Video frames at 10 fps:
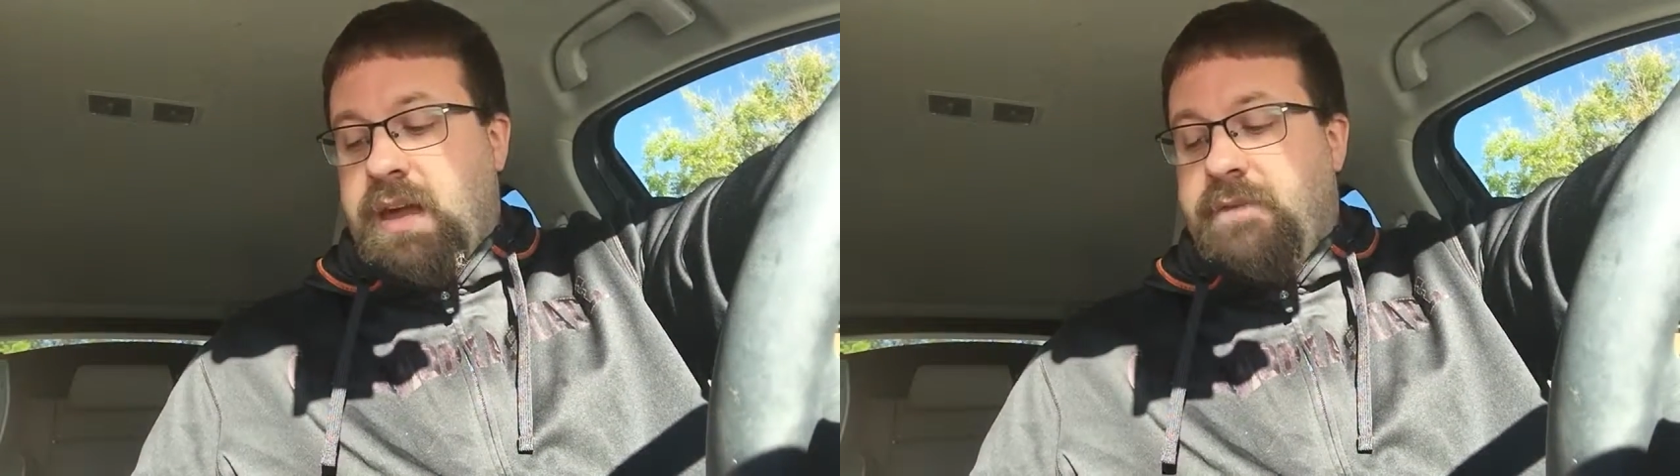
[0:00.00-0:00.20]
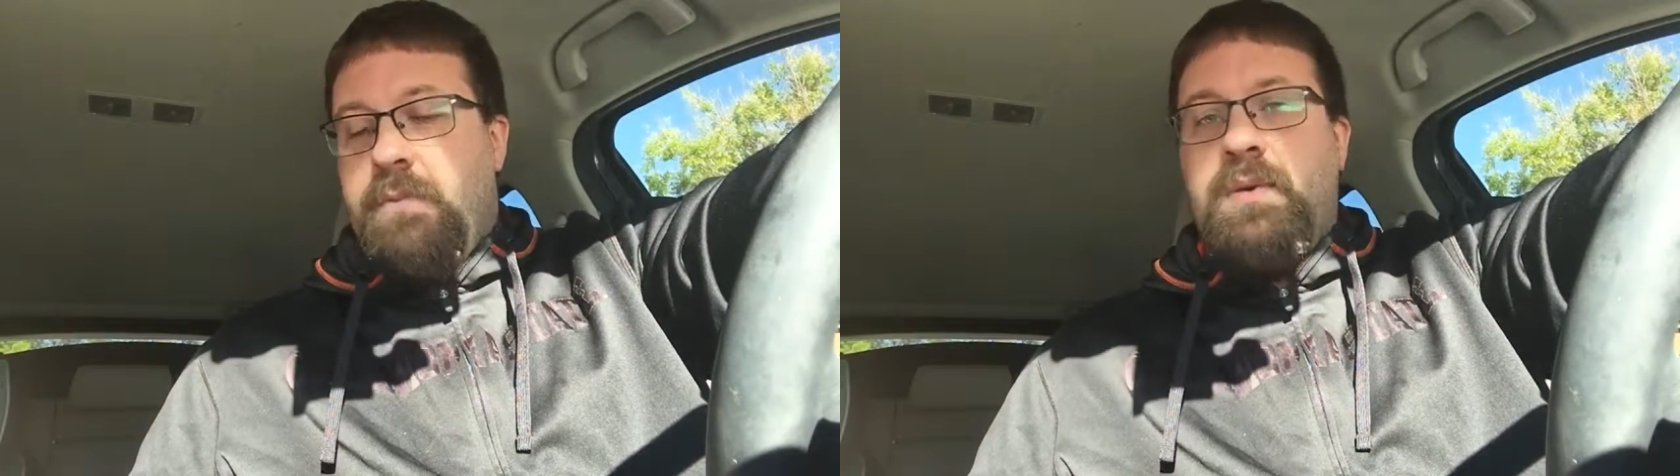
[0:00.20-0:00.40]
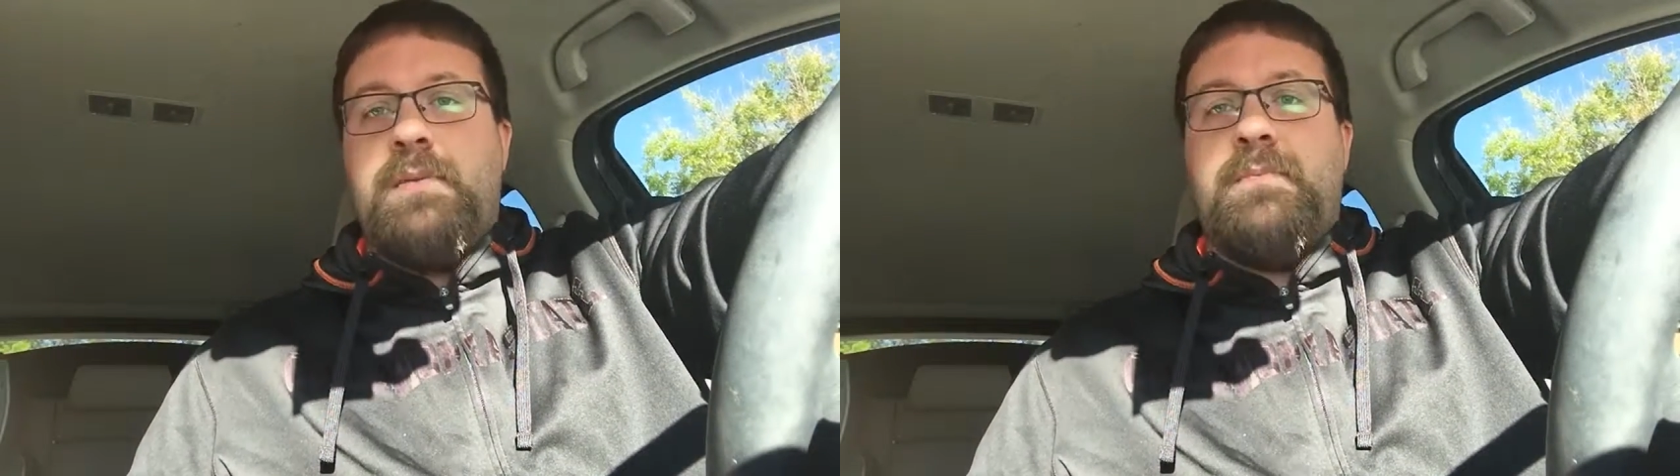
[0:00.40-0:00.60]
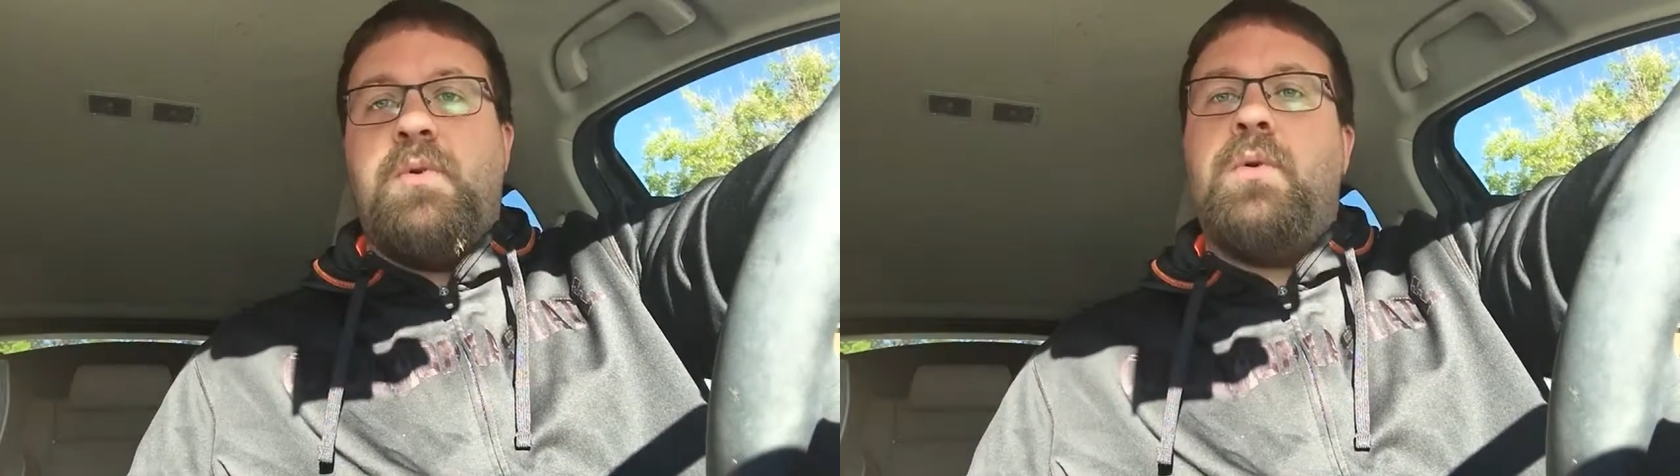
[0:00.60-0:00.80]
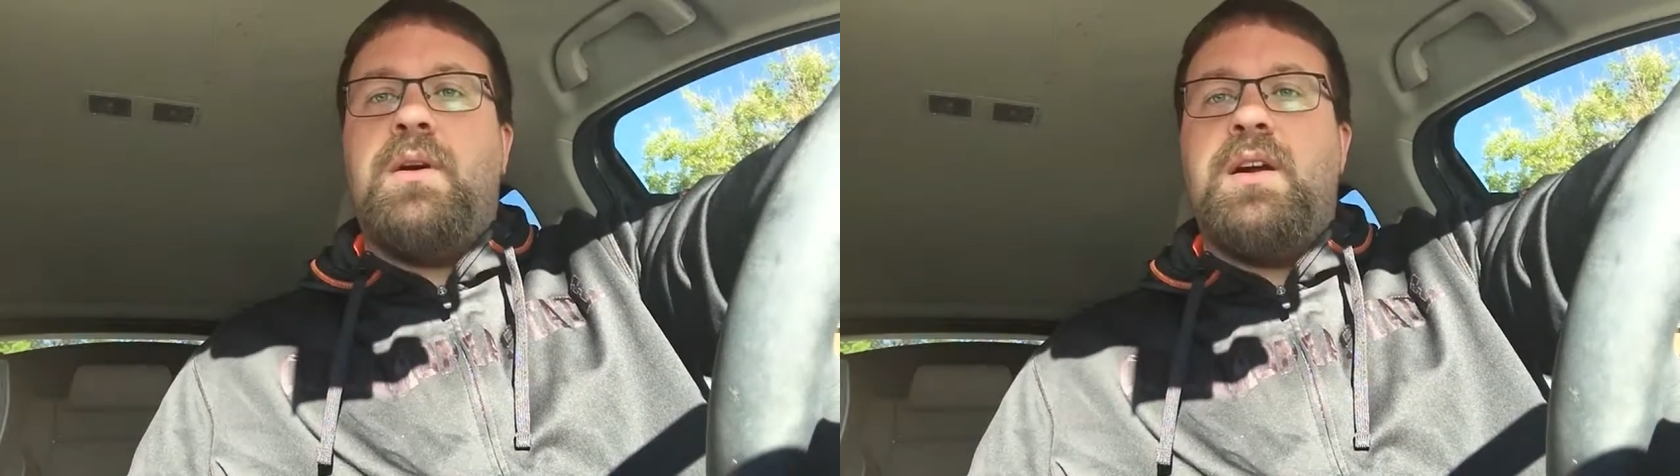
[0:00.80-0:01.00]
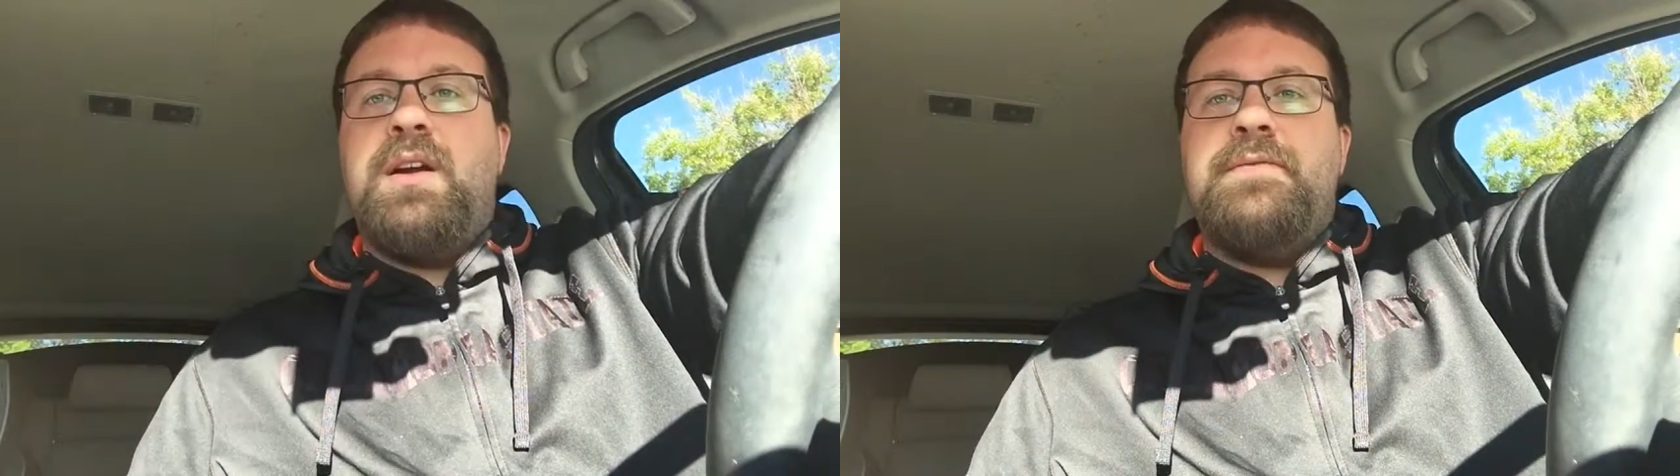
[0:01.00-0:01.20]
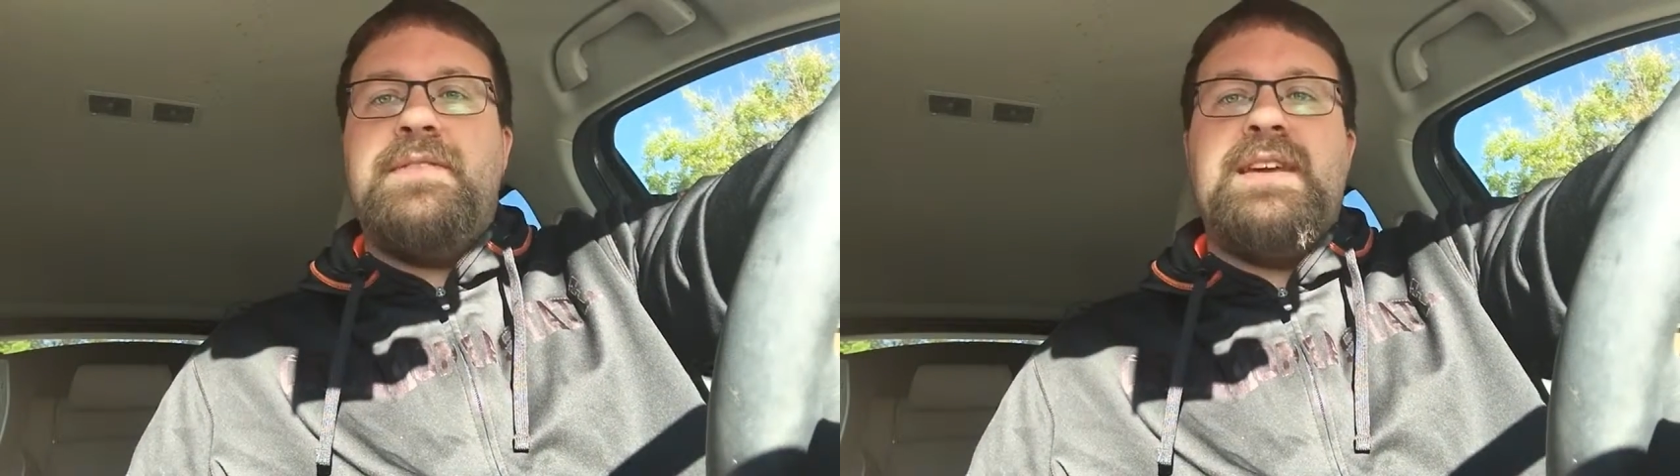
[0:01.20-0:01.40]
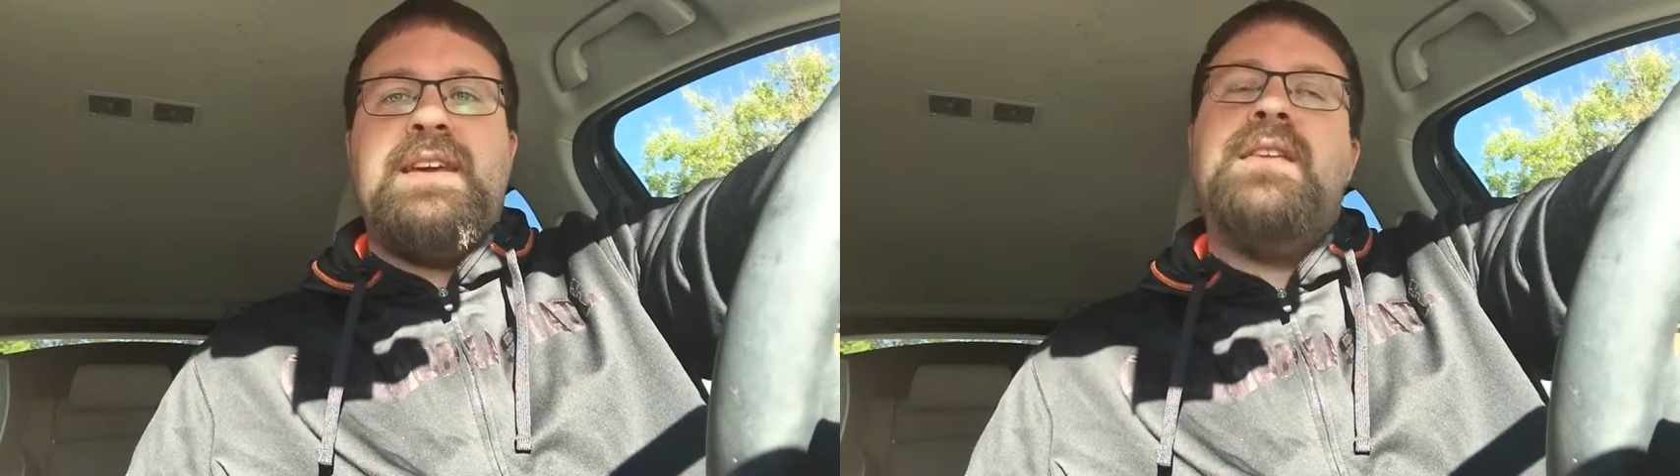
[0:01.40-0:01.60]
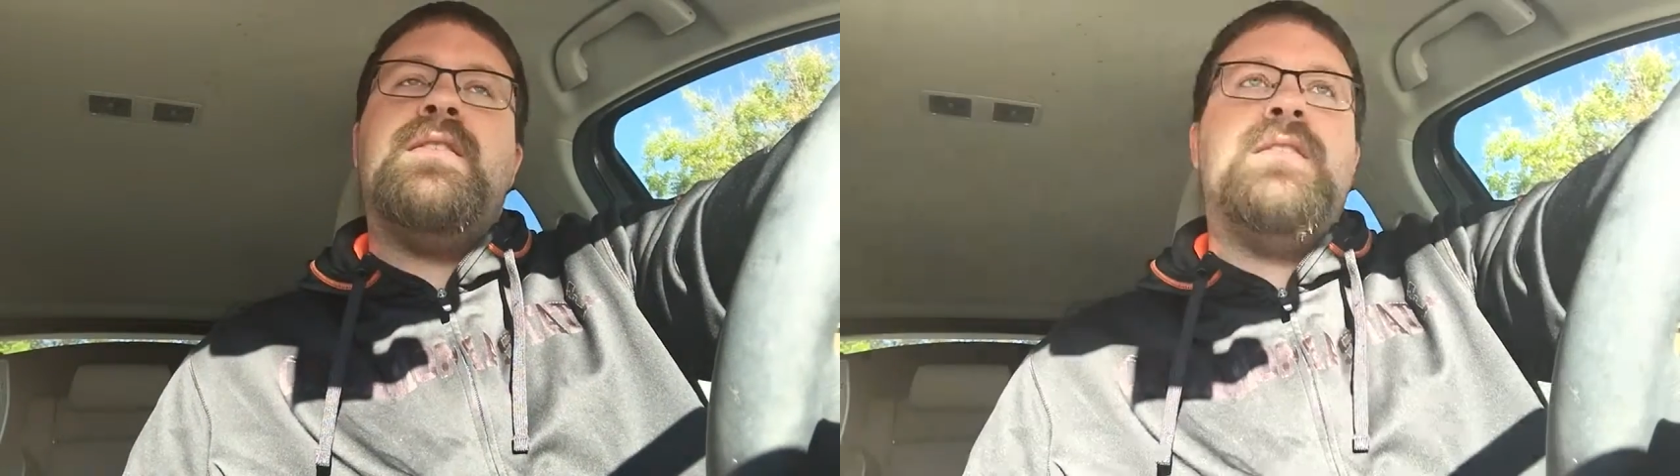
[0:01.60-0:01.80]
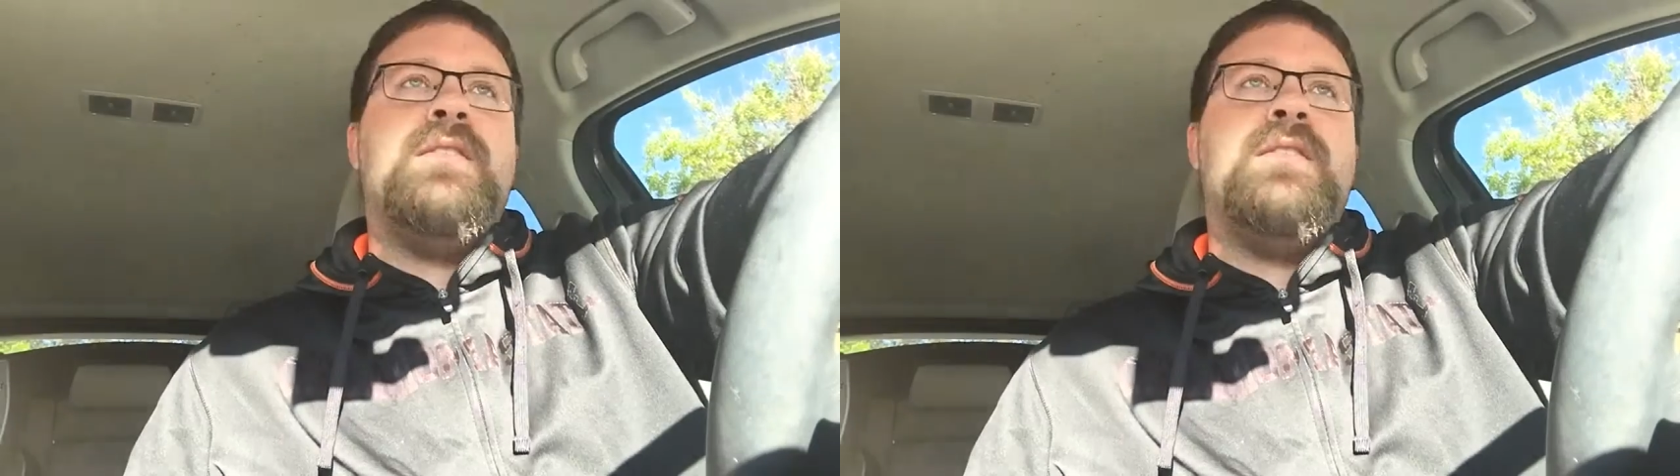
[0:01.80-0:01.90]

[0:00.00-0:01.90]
have a bit more of the